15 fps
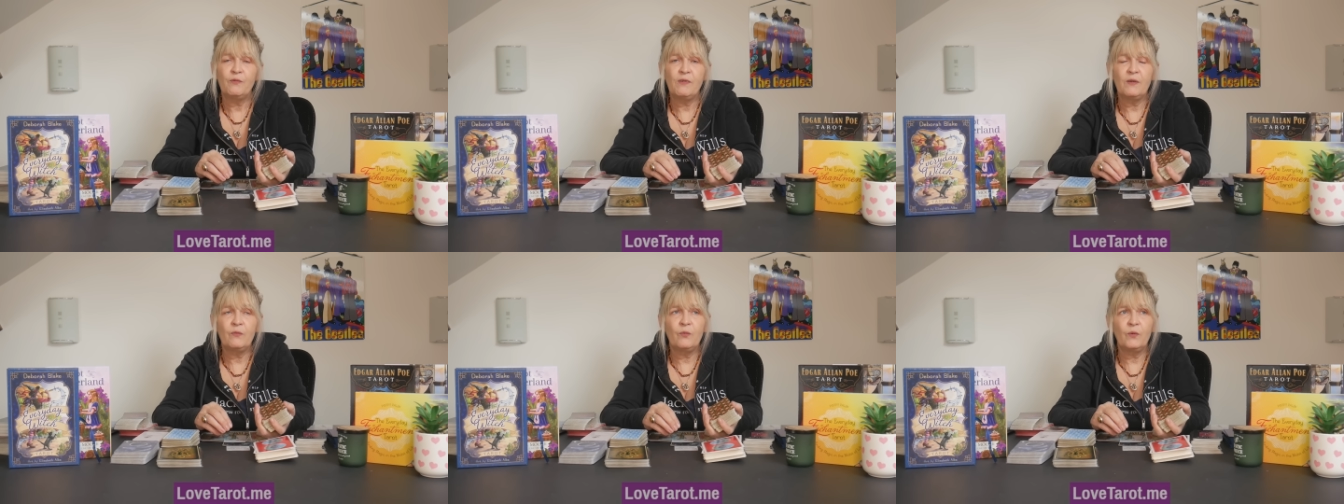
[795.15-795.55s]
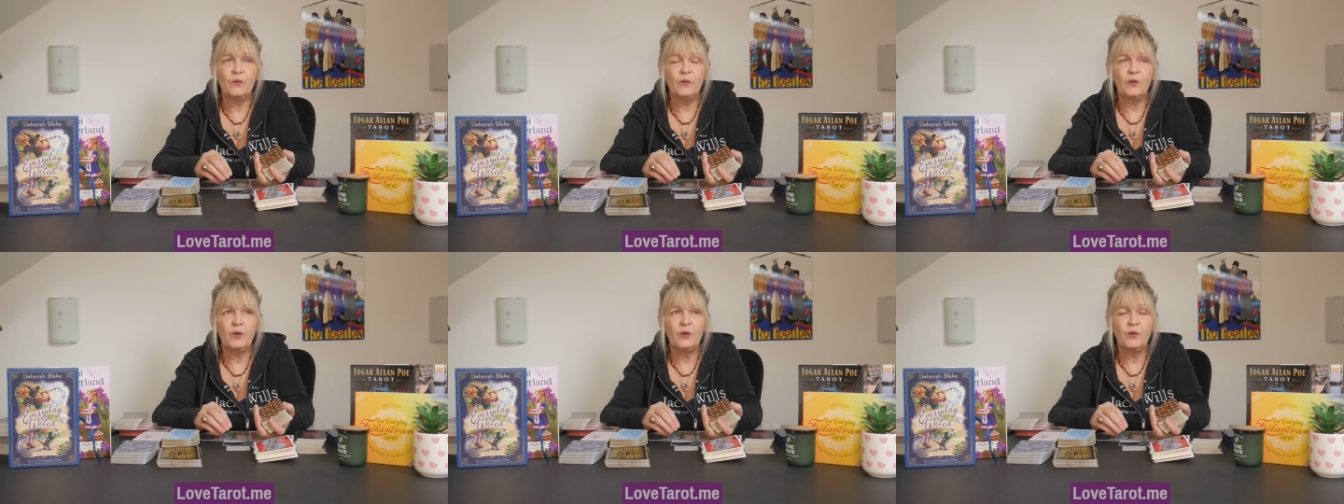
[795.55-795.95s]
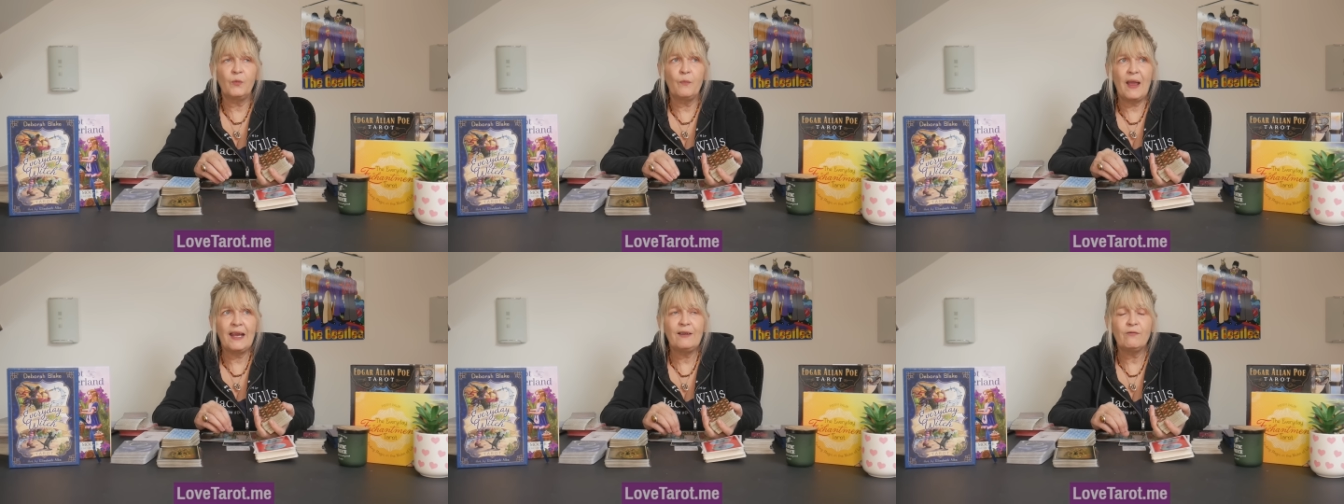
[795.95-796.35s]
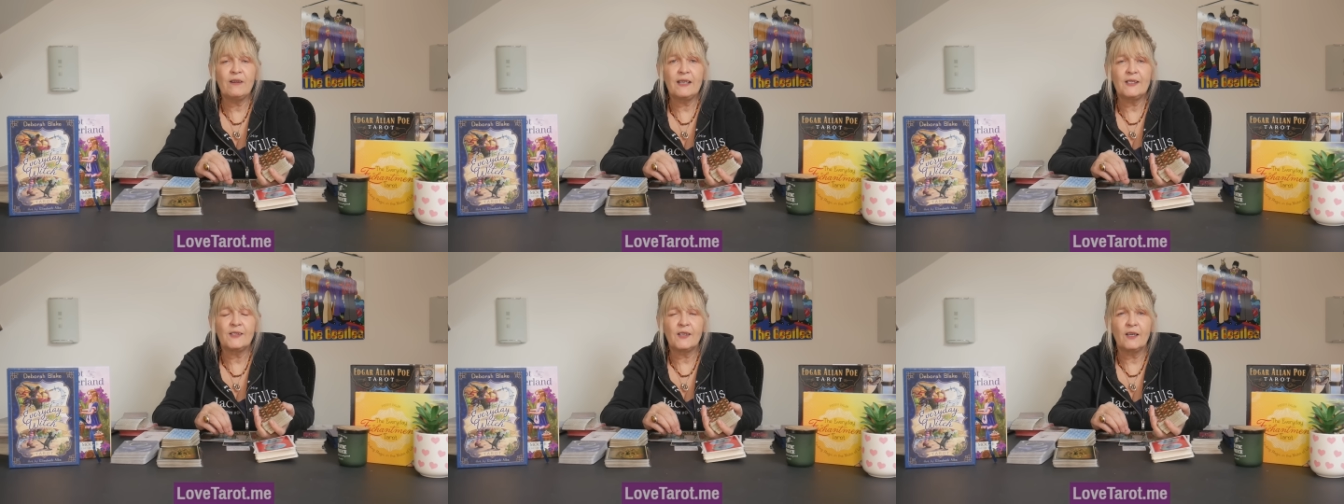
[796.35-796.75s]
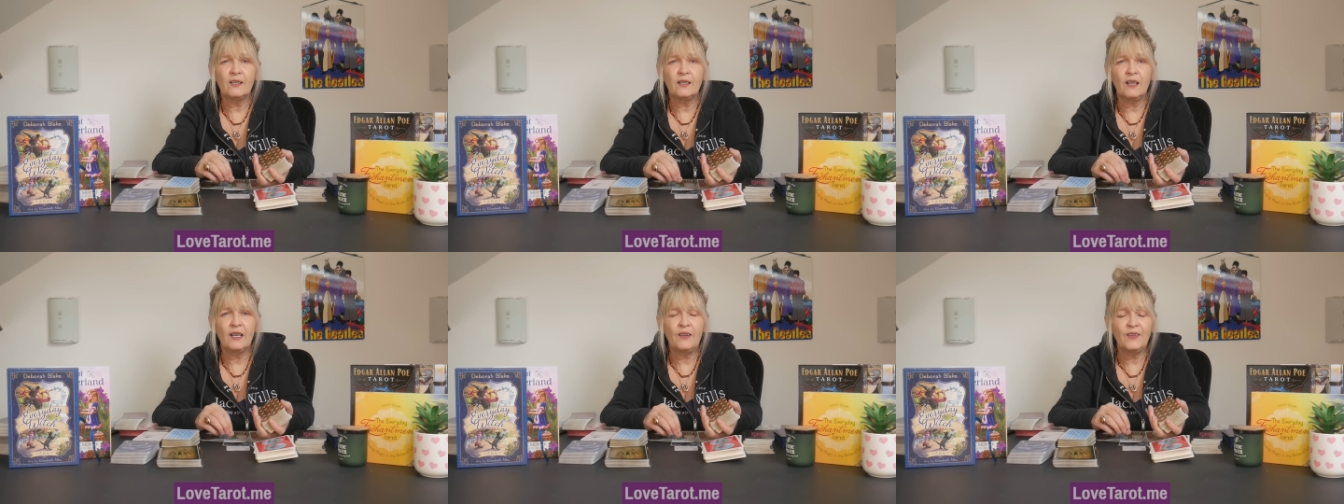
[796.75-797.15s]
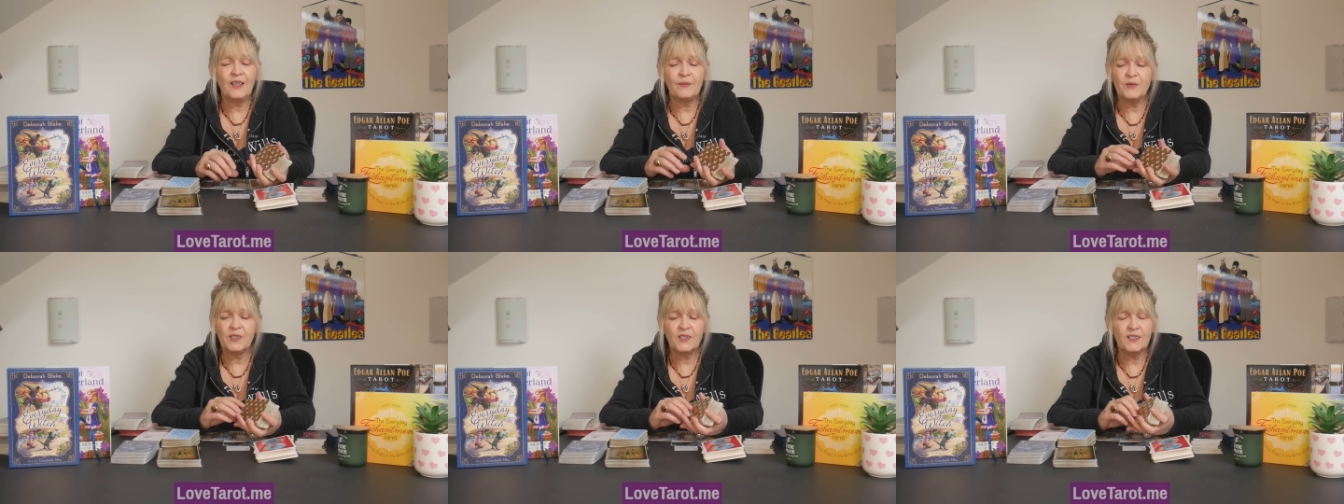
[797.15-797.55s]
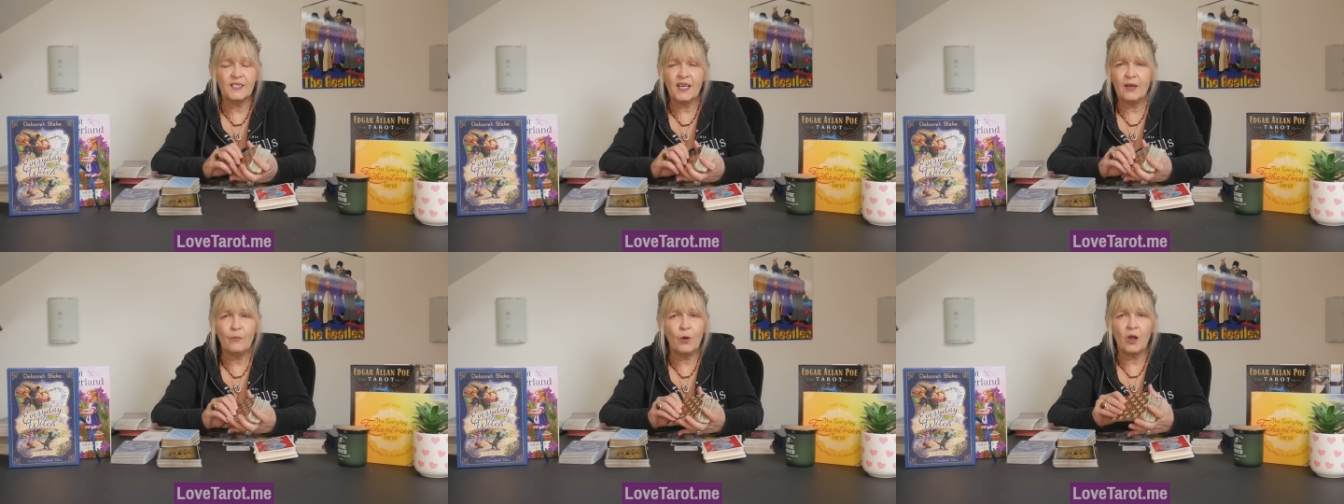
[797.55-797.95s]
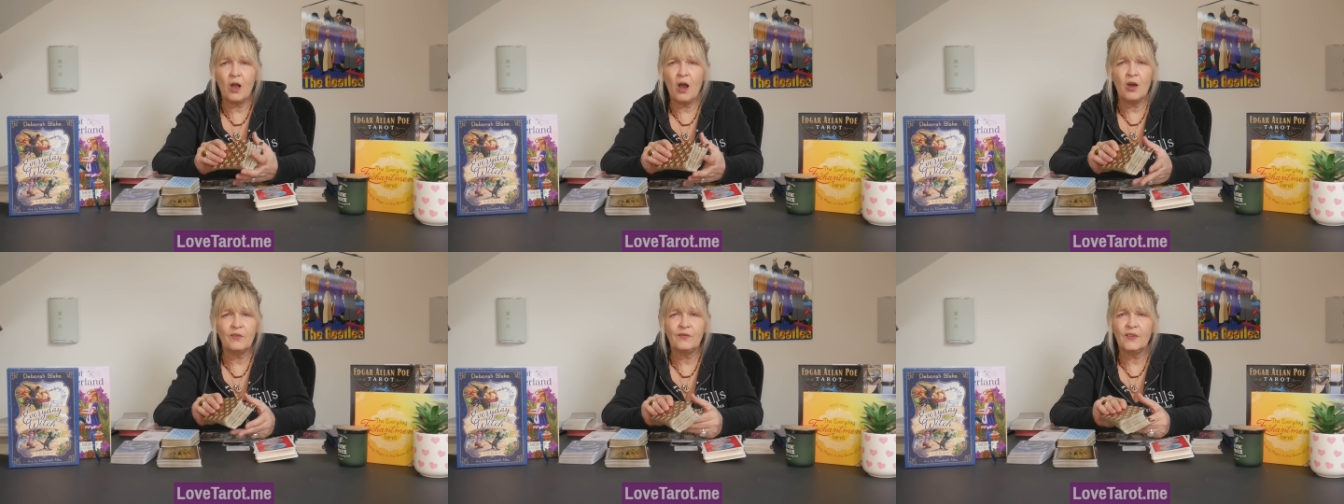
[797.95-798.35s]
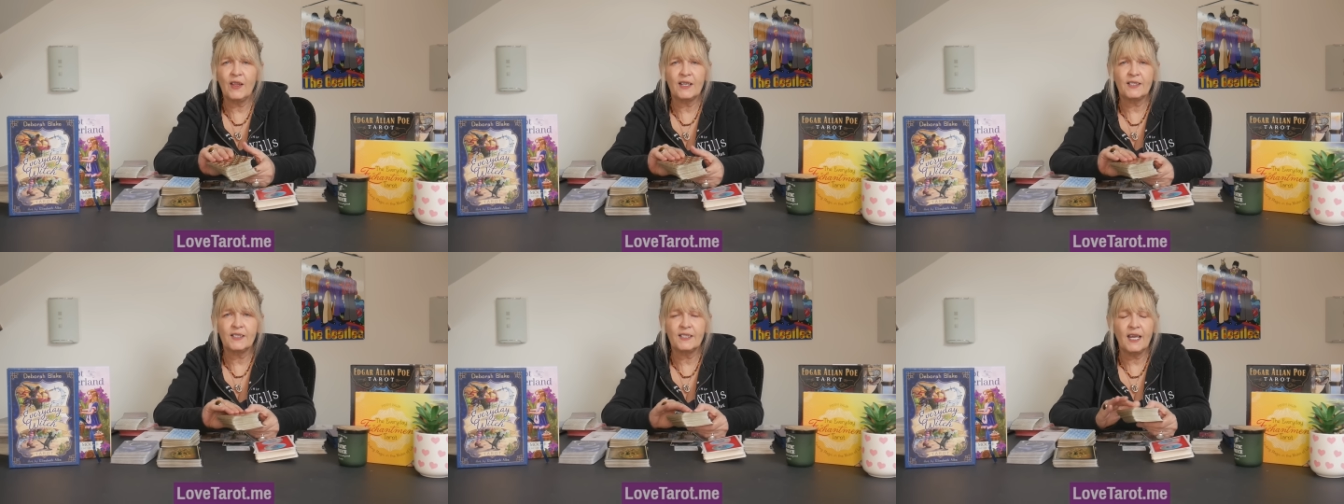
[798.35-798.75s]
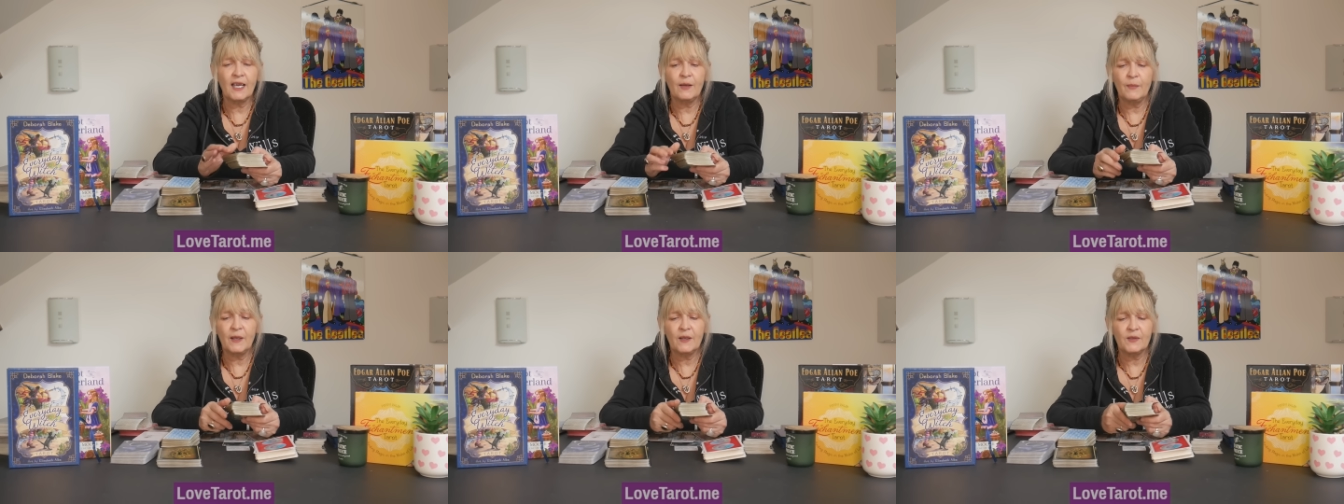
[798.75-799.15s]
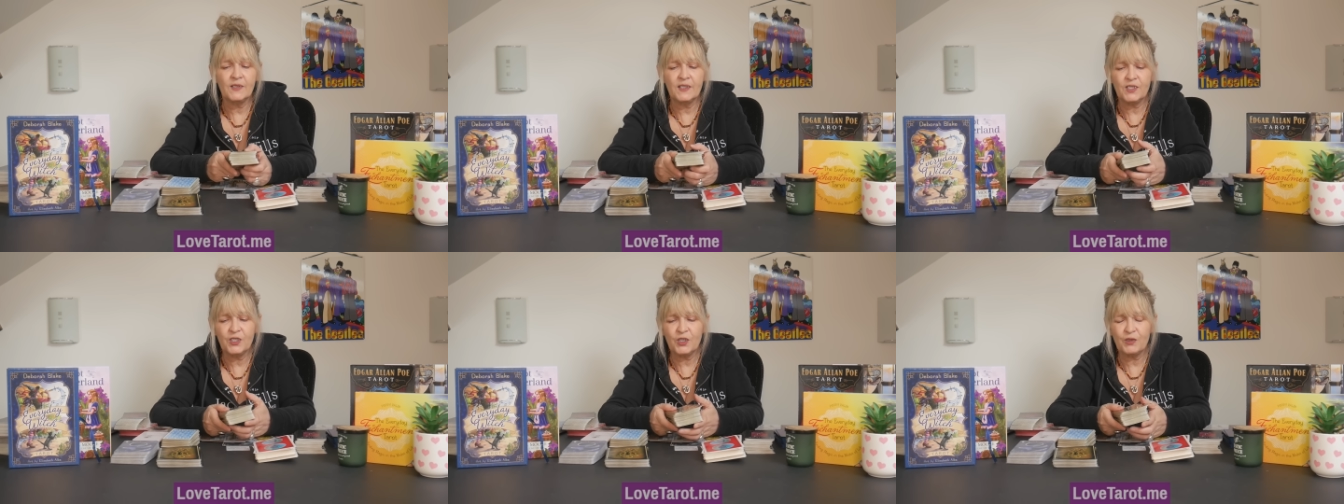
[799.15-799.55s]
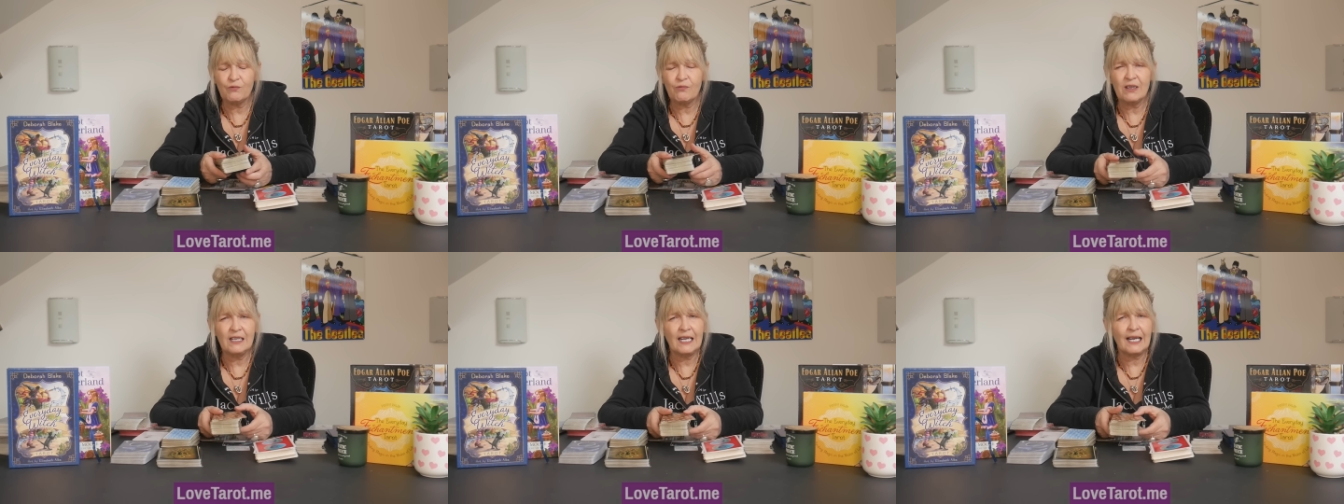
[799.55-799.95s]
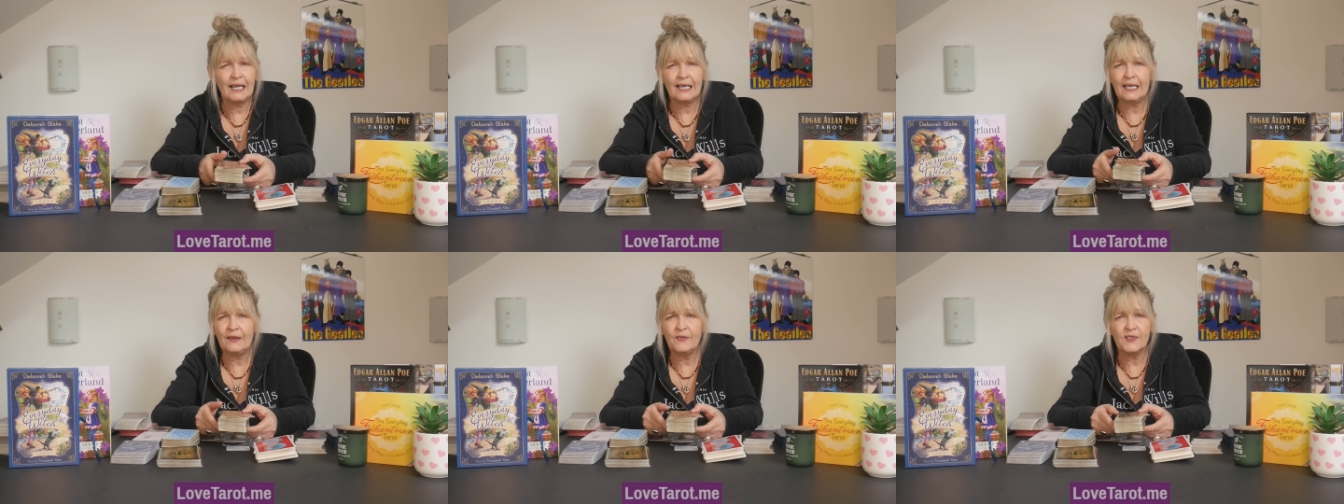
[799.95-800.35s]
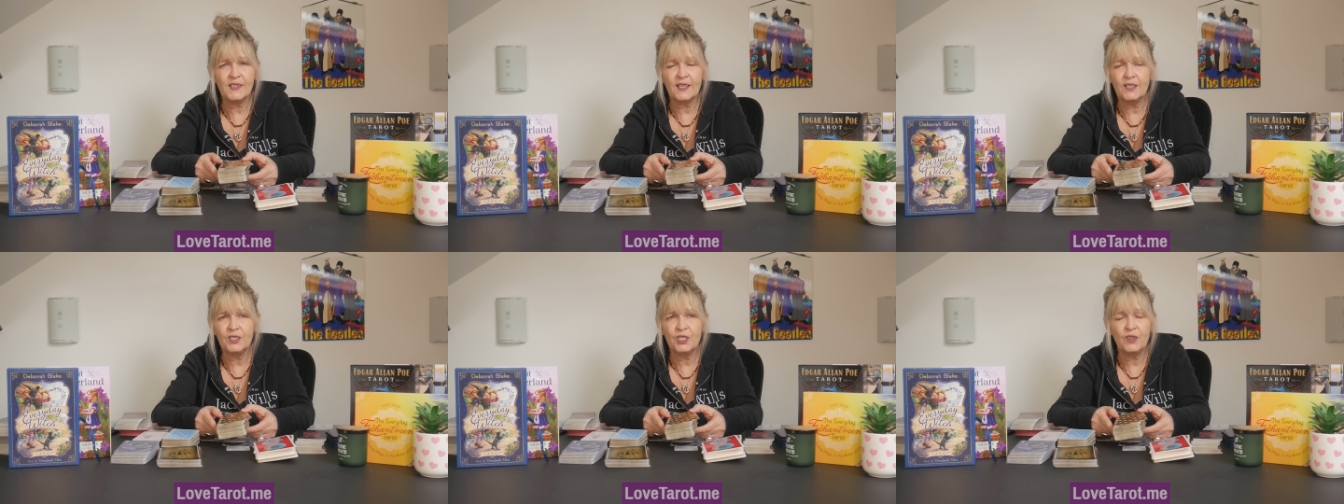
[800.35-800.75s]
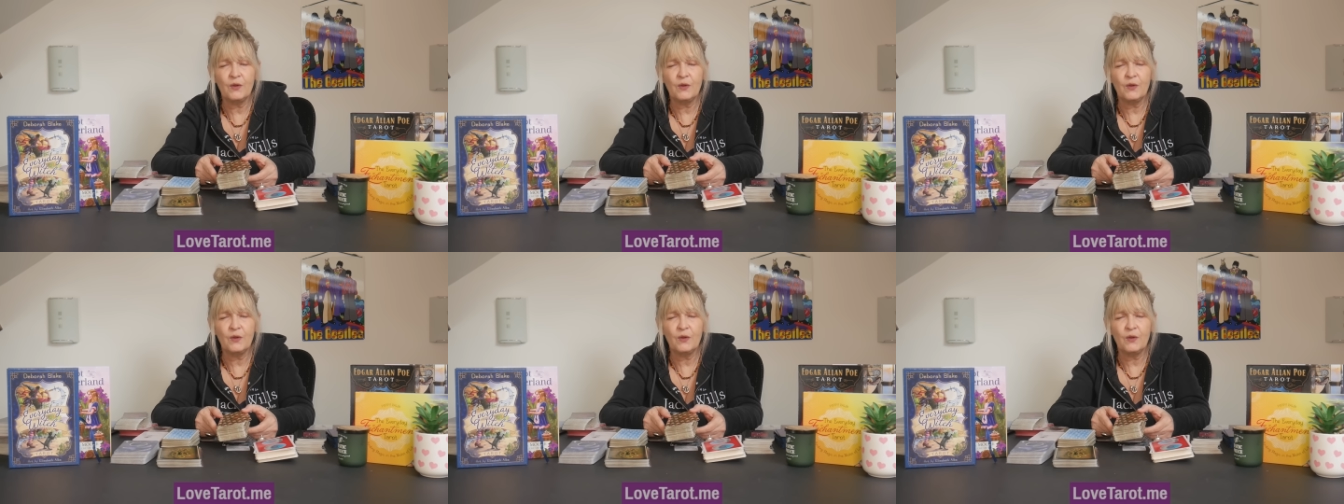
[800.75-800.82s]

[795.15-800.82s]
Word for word: re the main reason, and I think I'm just going to take one card for that today because it's just really clear, this energy.